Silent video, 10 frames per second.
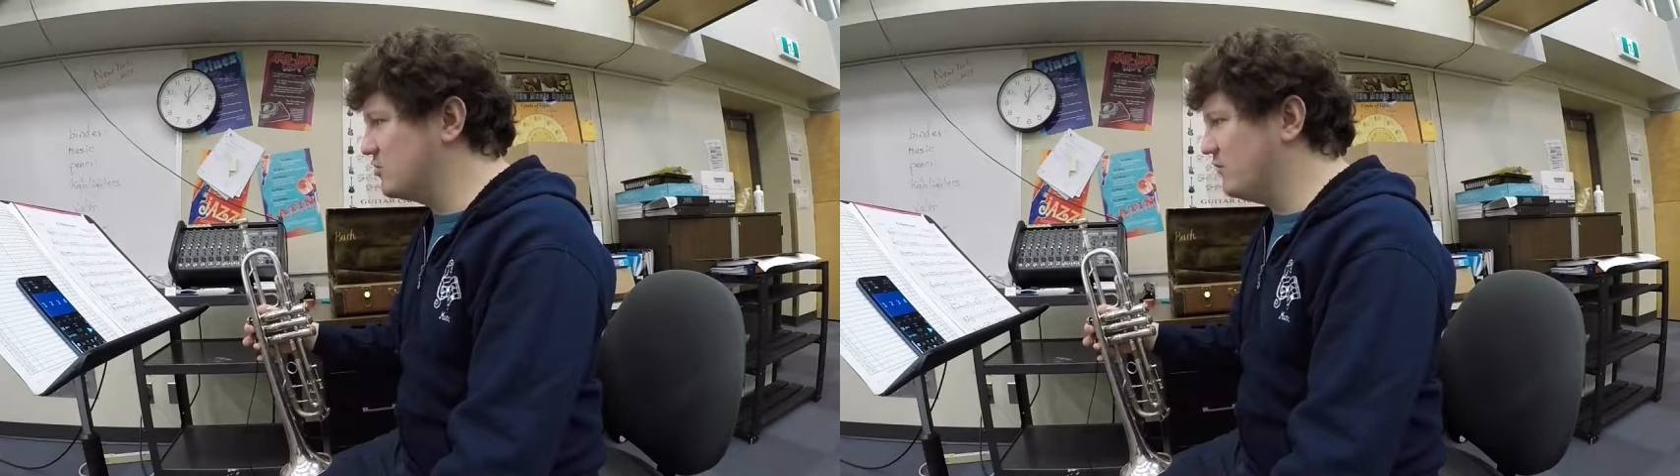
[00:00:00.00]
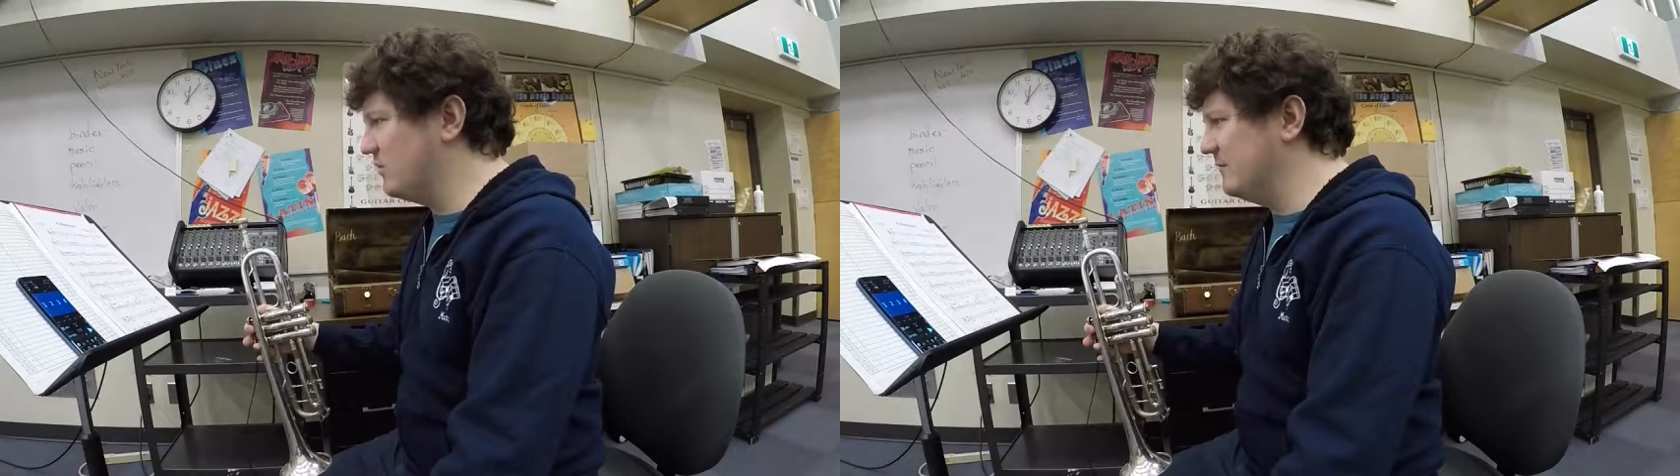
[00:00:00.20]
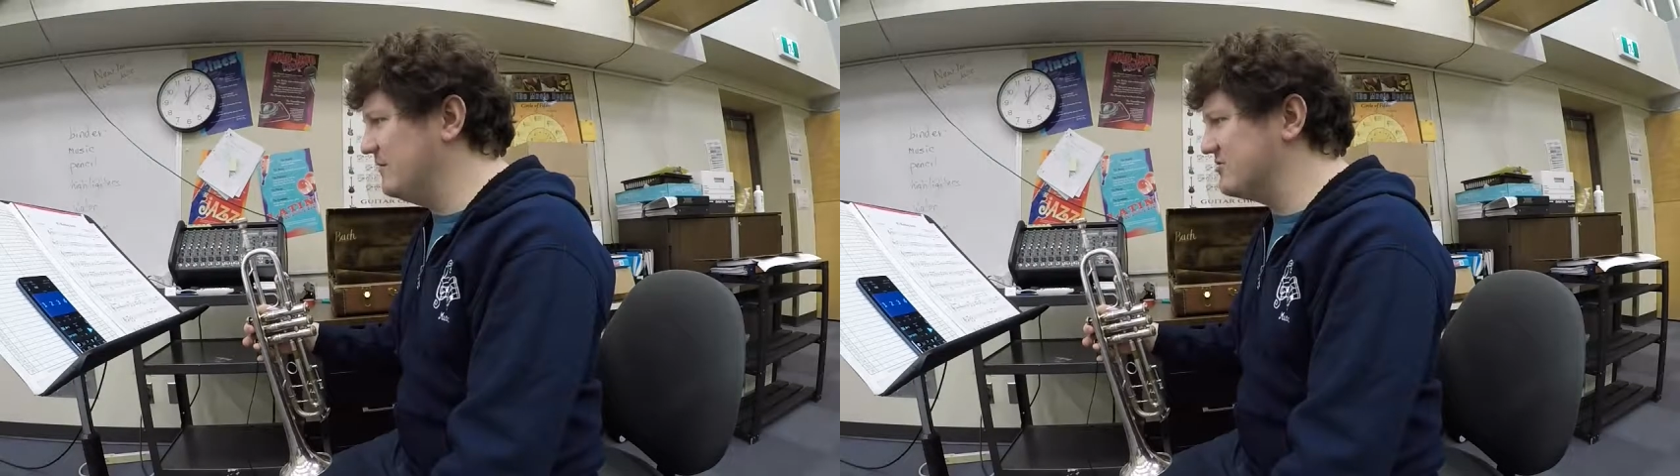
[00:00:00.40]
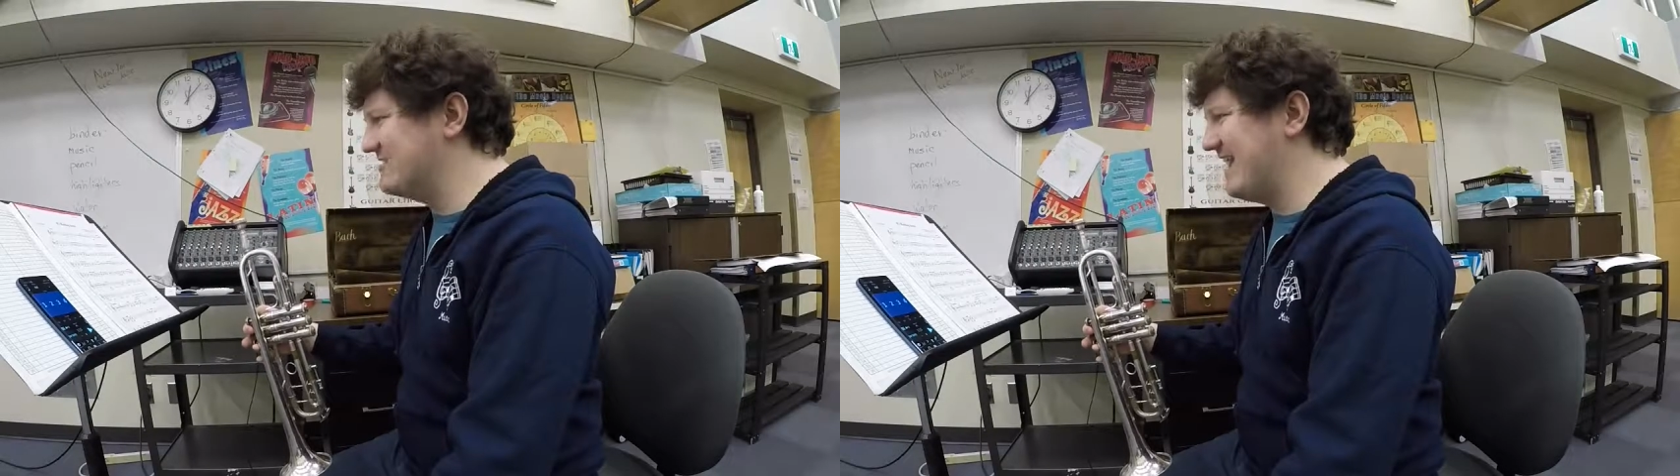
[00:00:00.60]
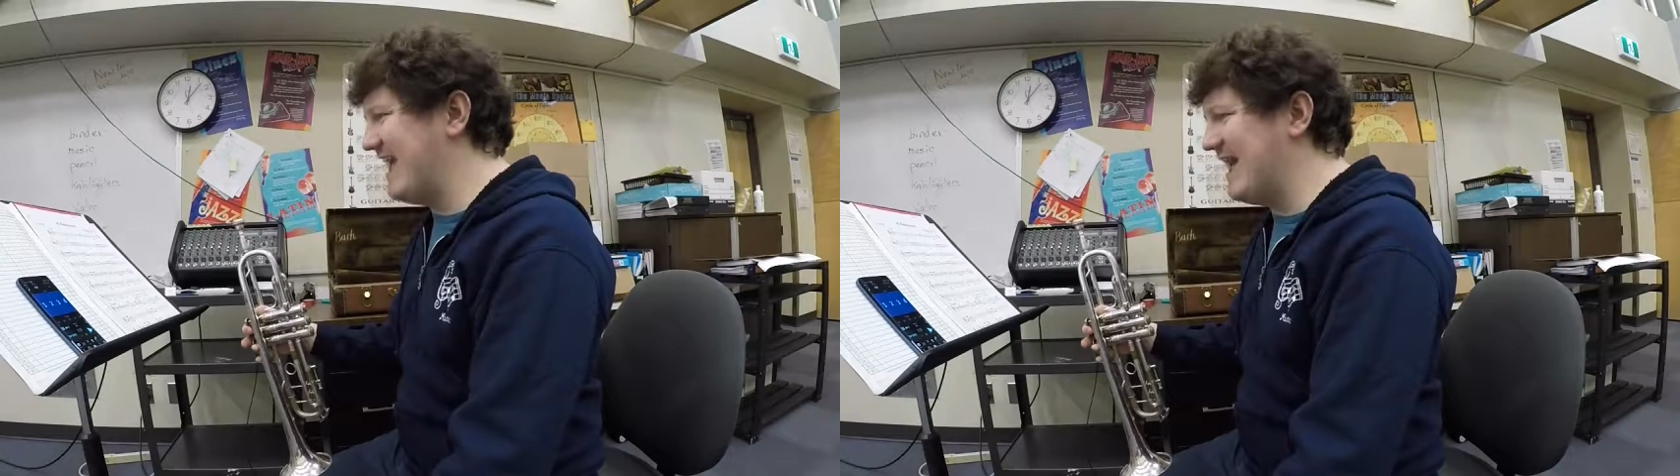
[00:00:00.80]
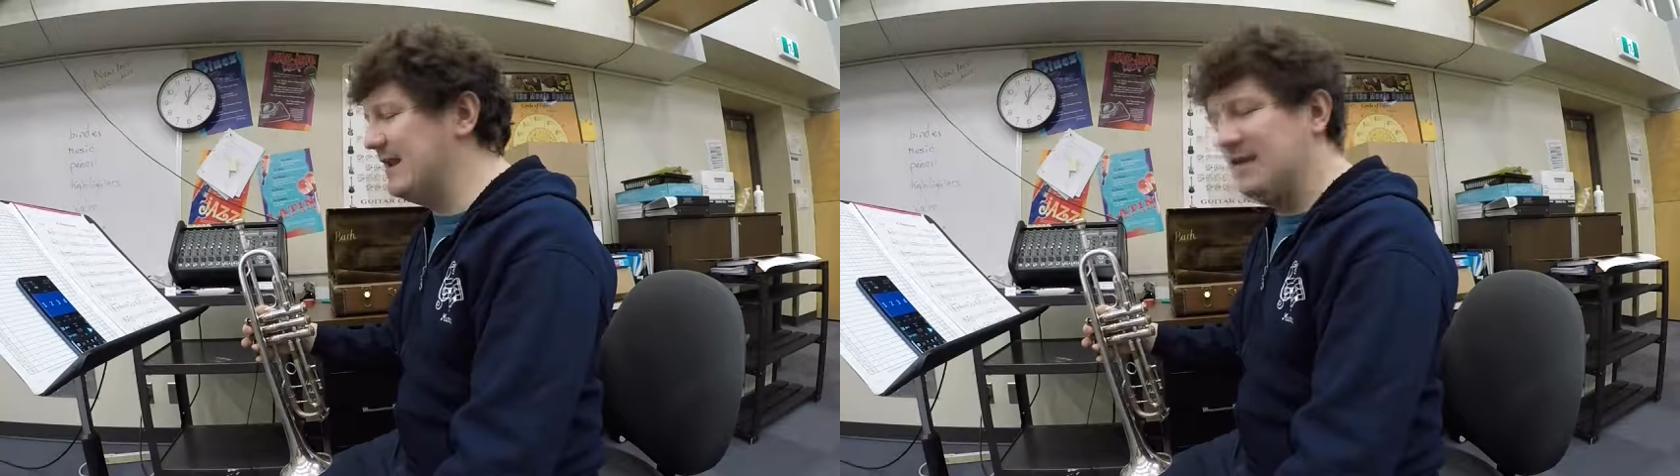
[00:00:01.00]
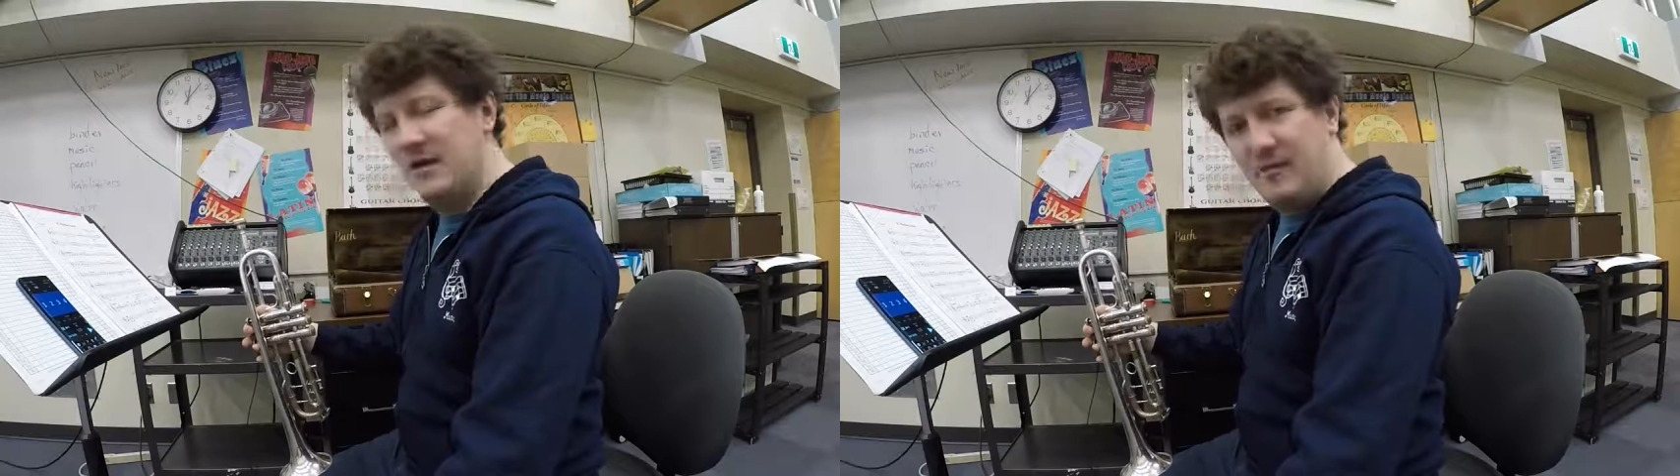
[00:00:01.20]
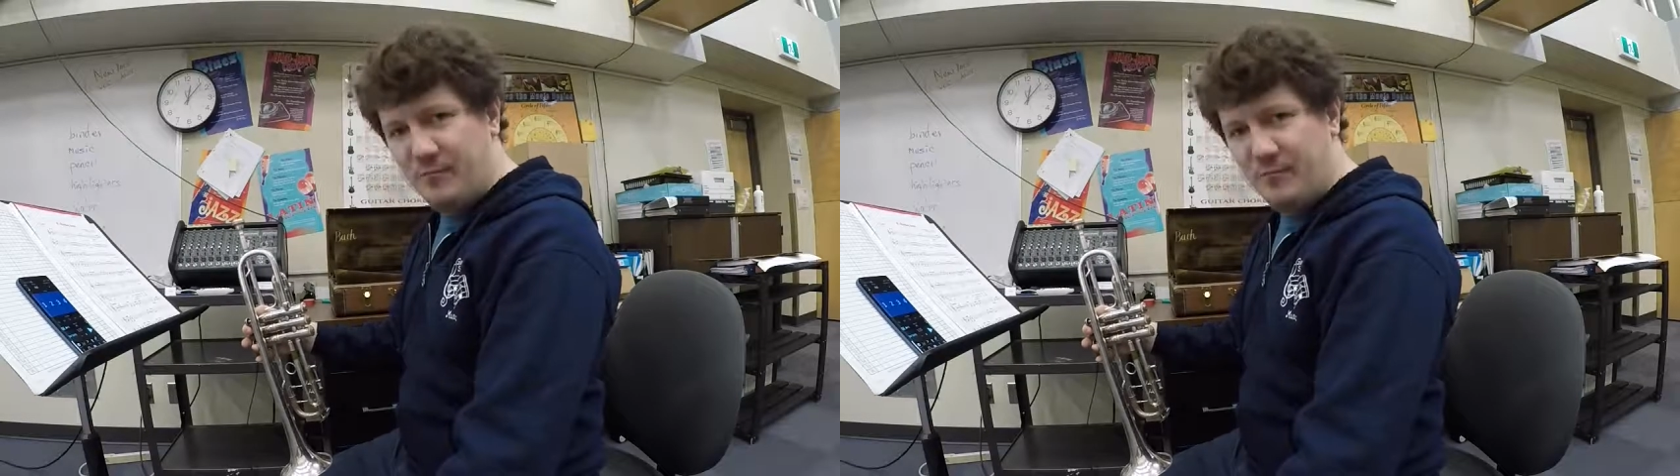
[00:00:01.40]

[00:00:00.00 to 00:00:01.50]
so if you look at measure 10,